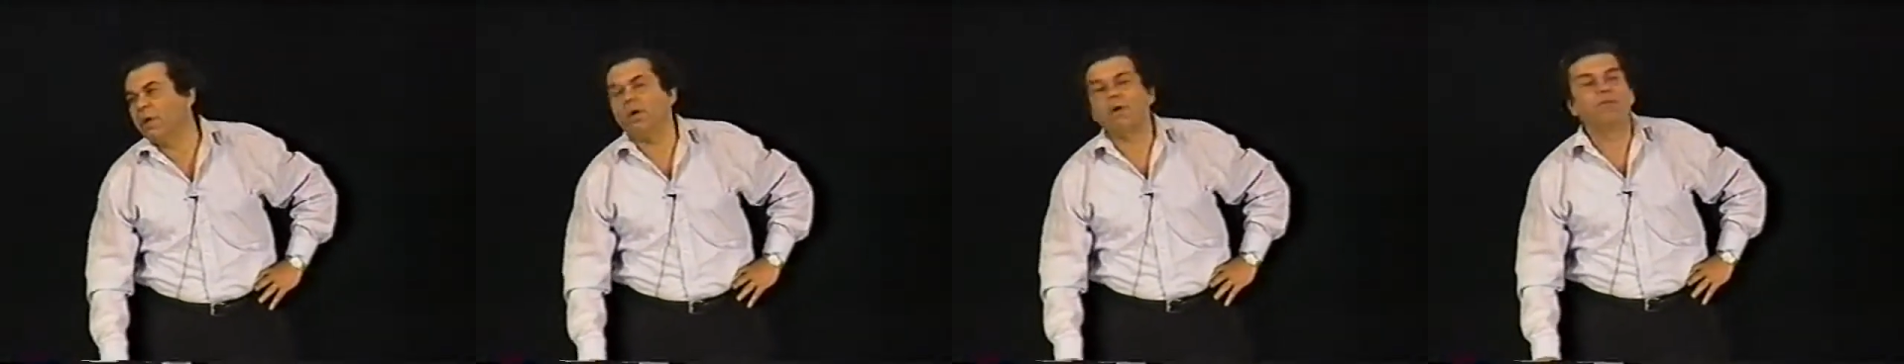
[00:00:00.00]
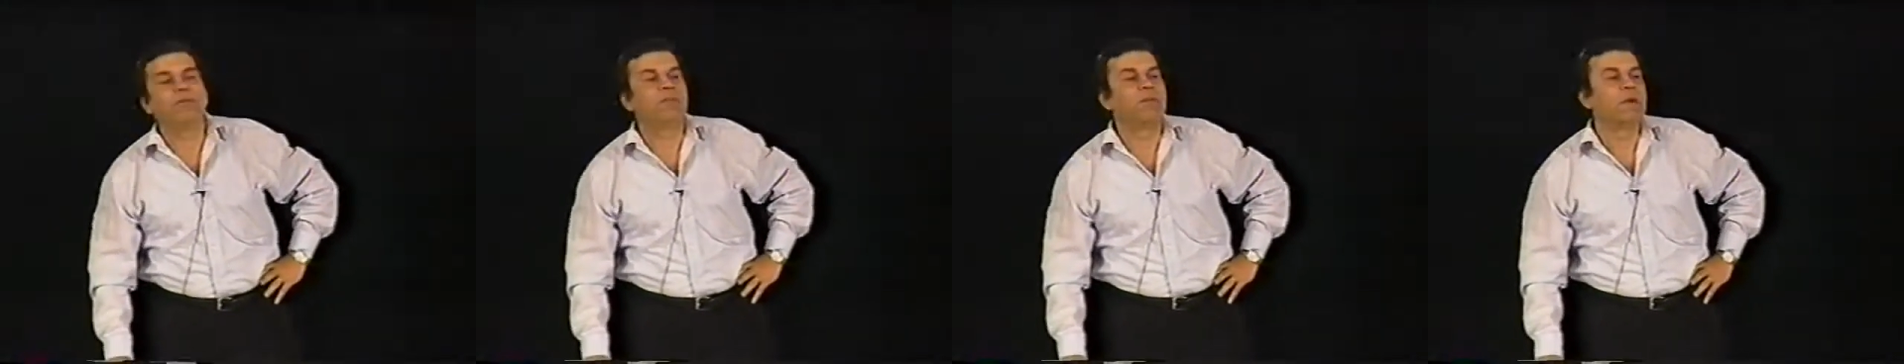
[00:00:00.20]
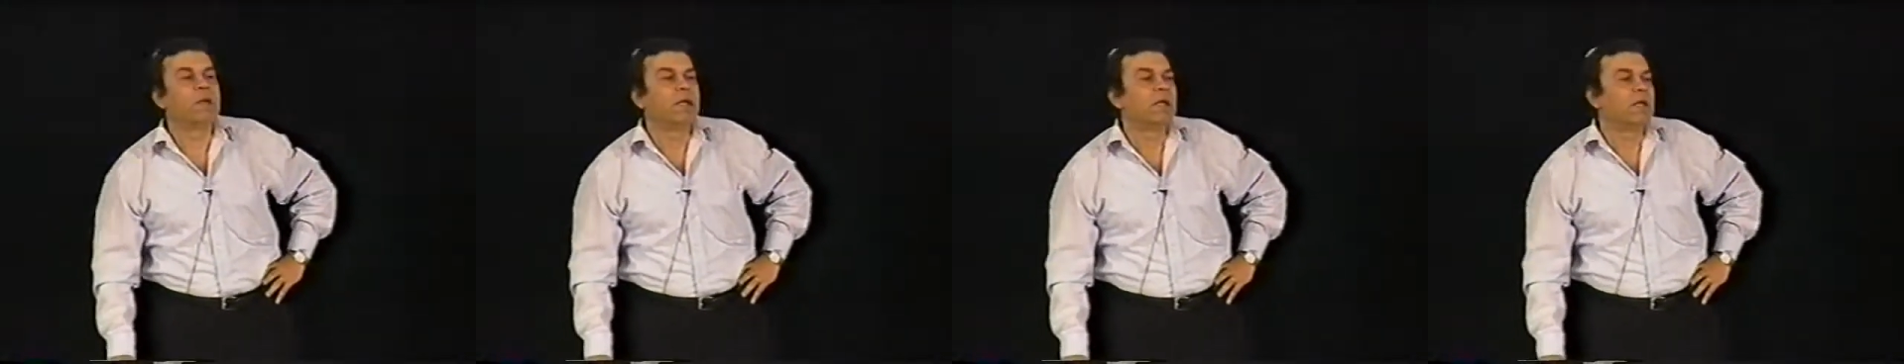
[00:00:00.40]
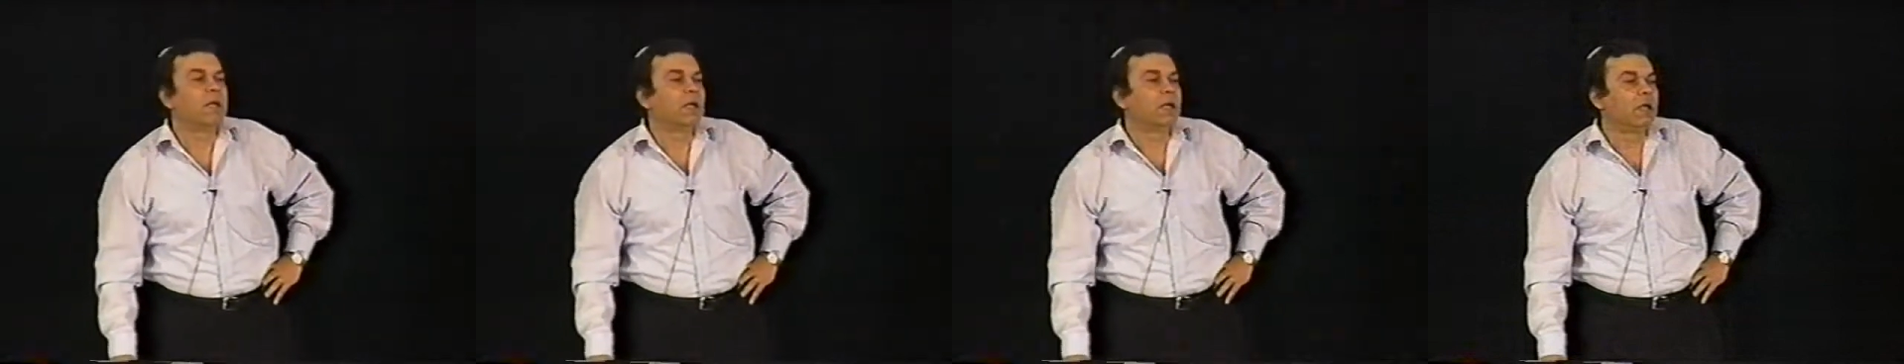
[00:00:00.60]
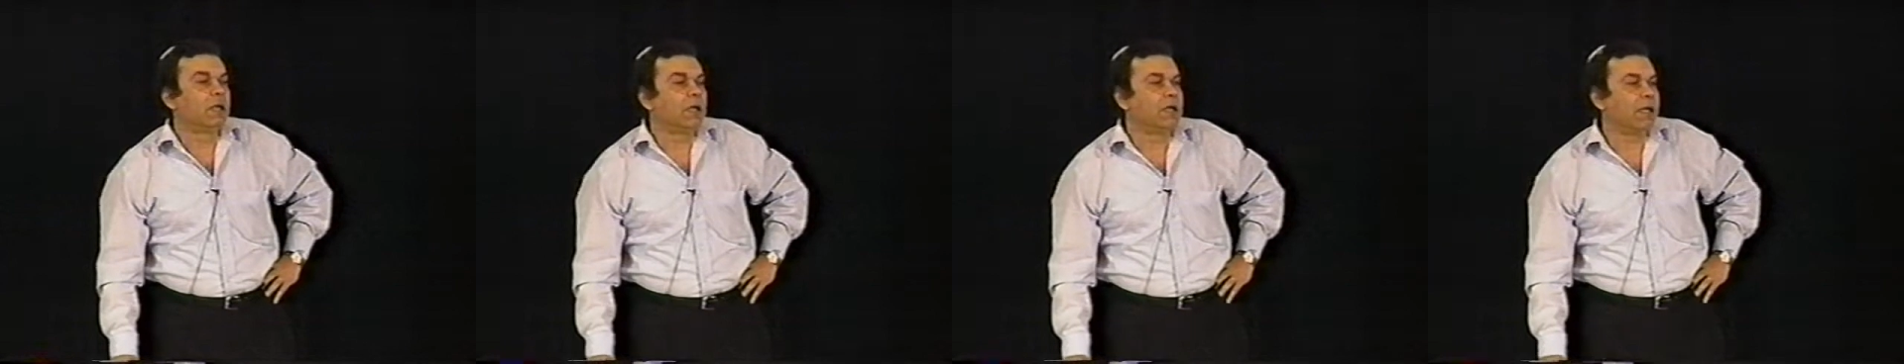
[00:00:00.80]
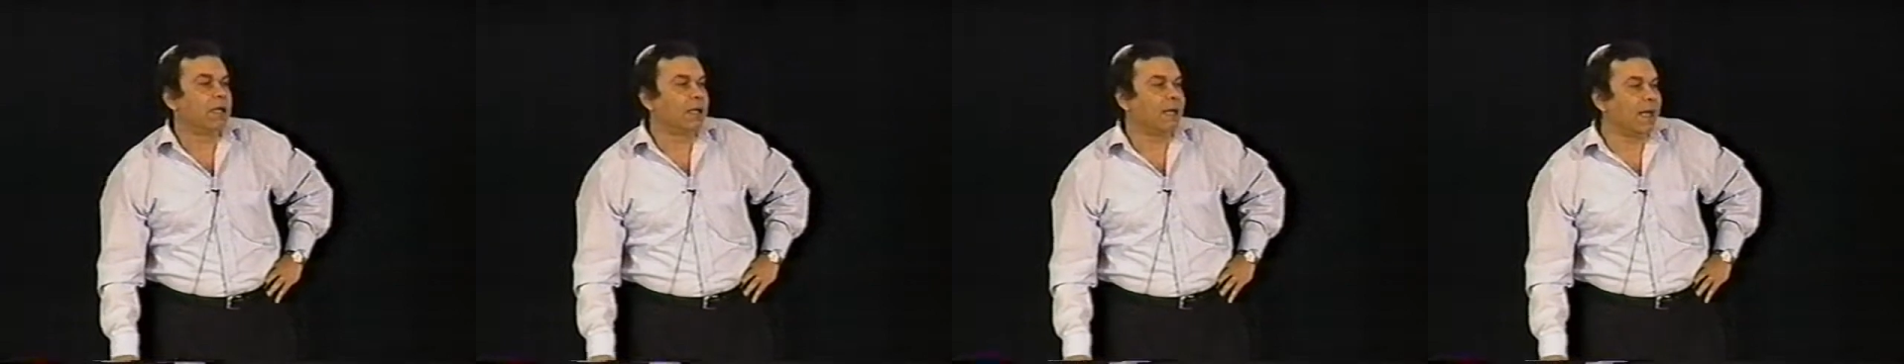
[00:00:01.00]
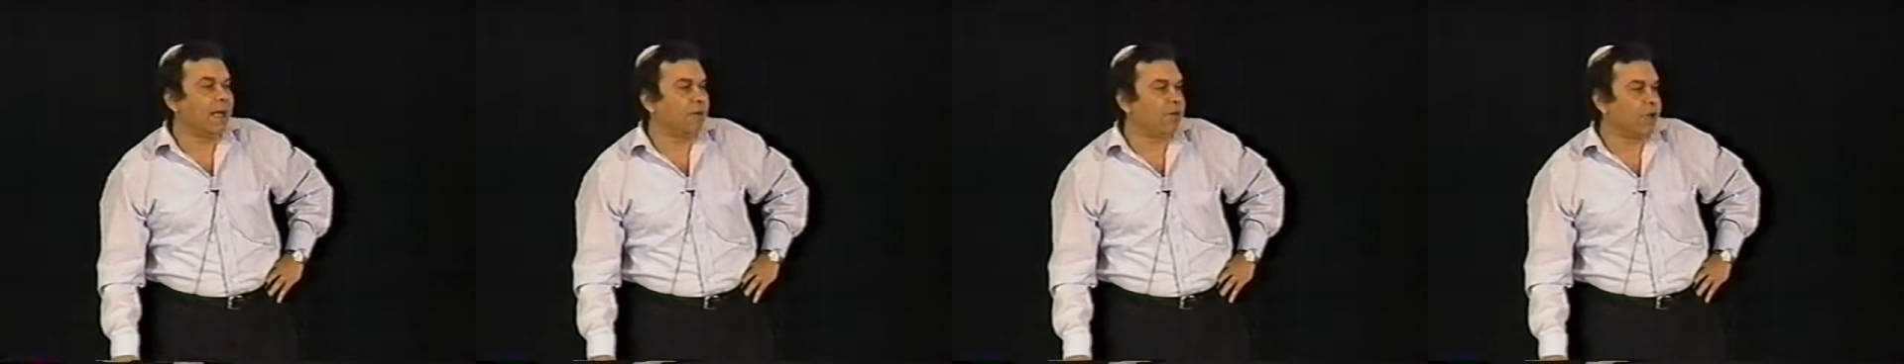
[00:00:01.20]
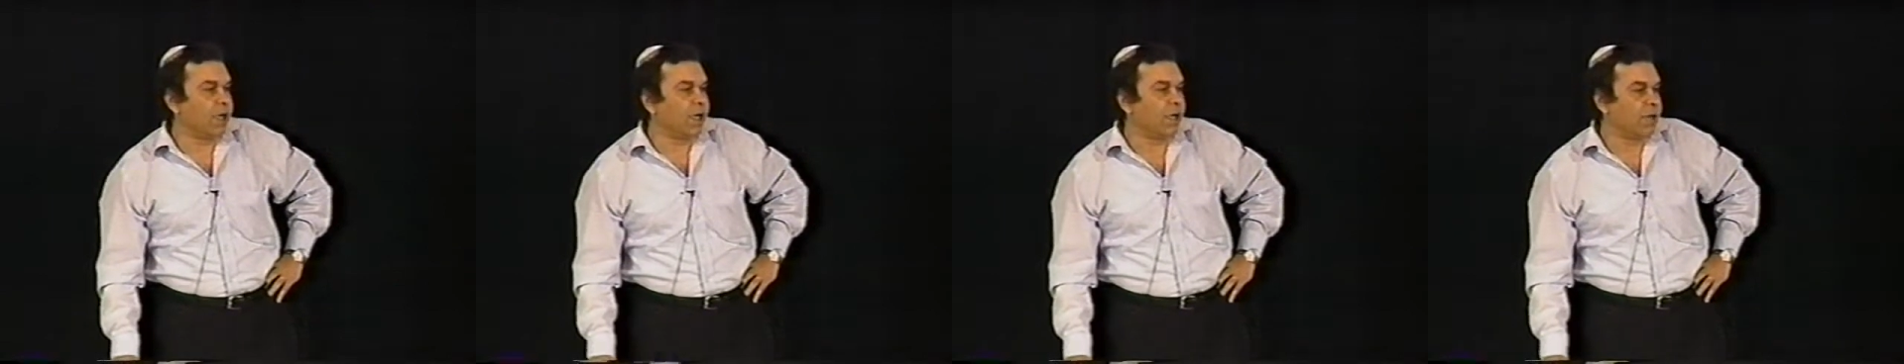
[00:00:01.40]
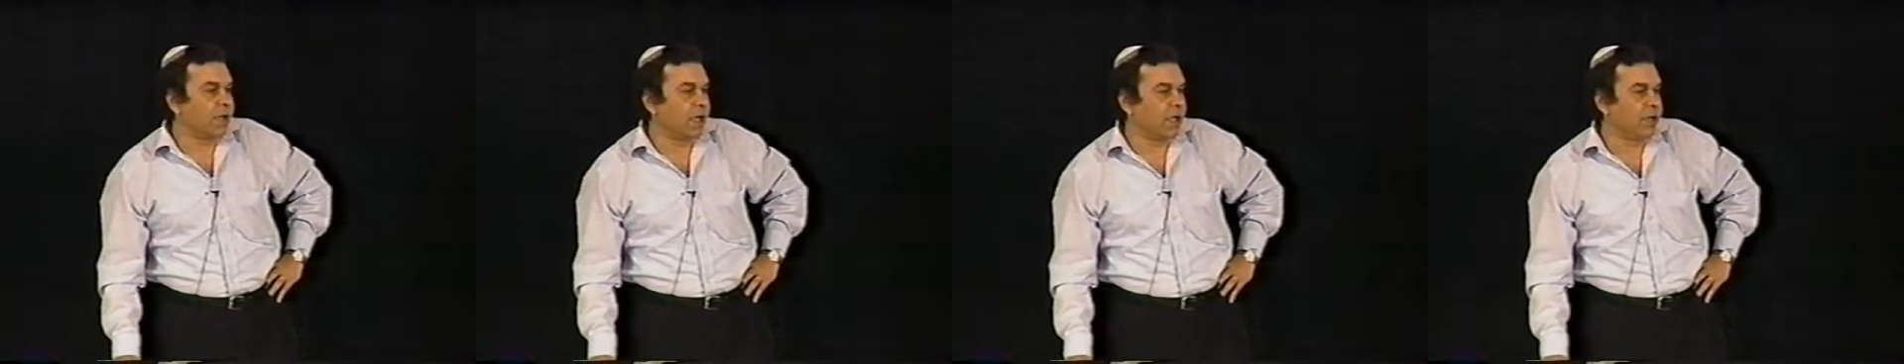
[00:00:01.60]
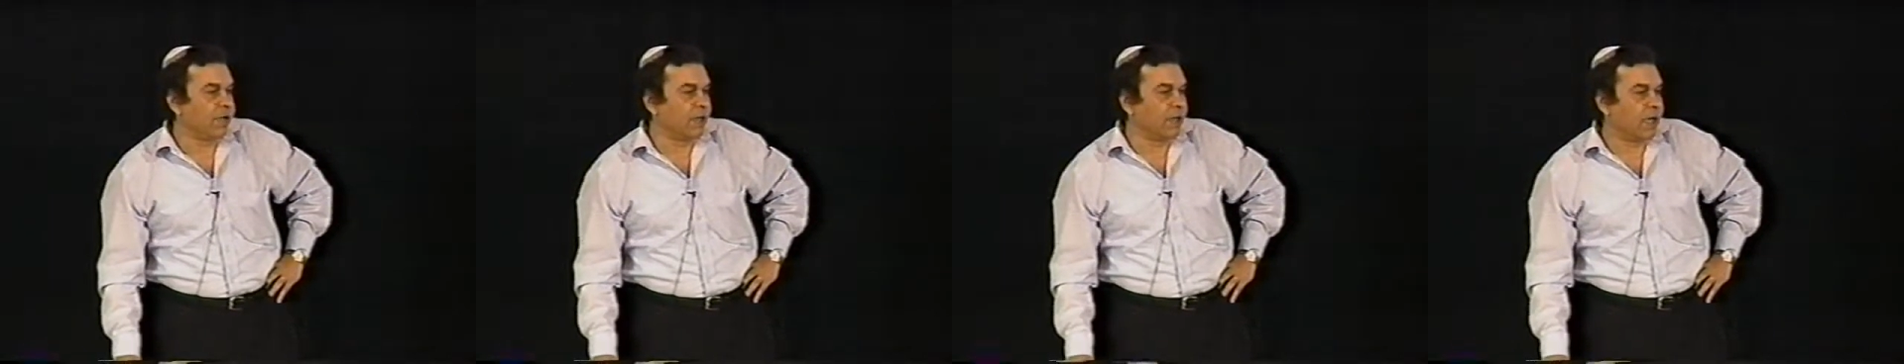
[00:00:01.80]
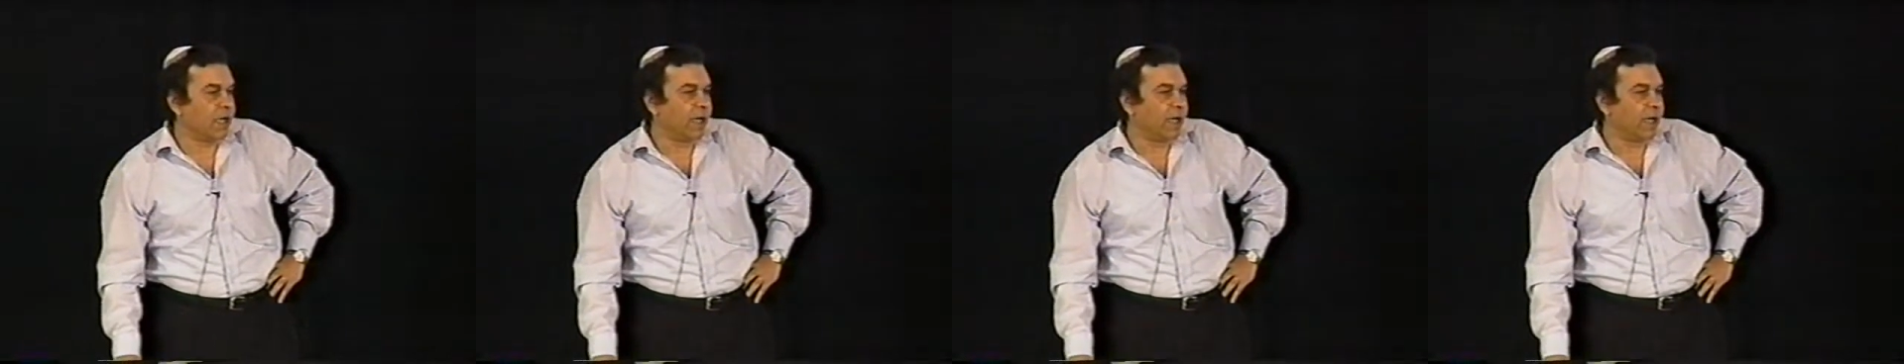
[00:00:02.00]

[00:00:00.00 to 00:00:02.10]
of 98-99.